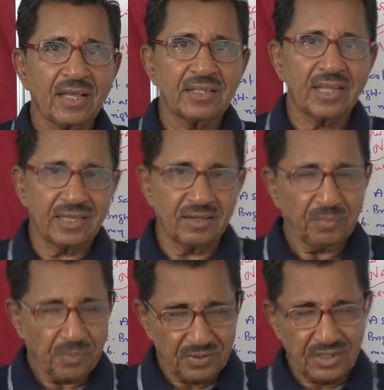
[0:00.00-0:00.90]

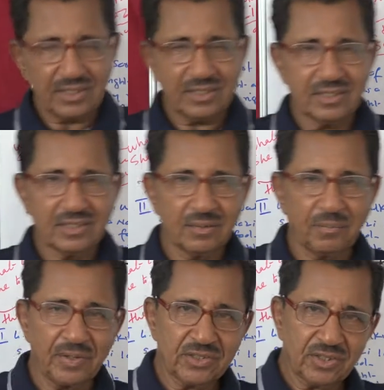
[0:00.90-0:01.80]
the
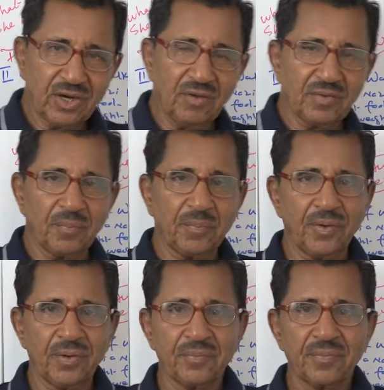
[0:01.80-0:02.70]
persona of the
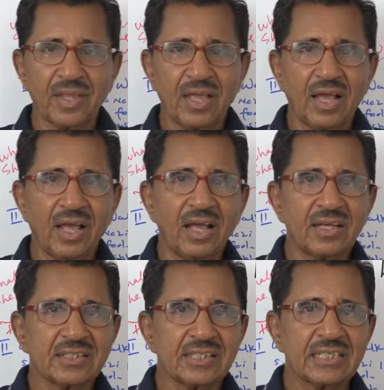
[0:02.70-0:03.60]
poem
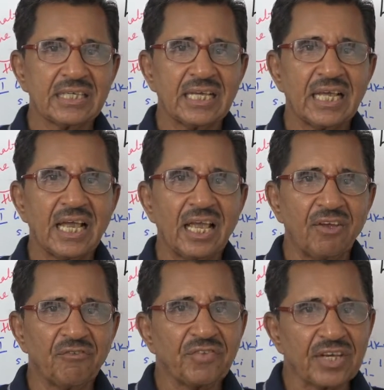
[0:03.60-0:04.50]
as
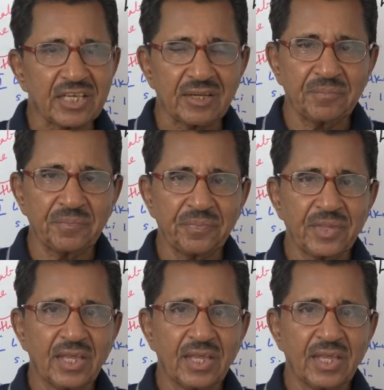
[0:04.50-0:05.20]
a victim,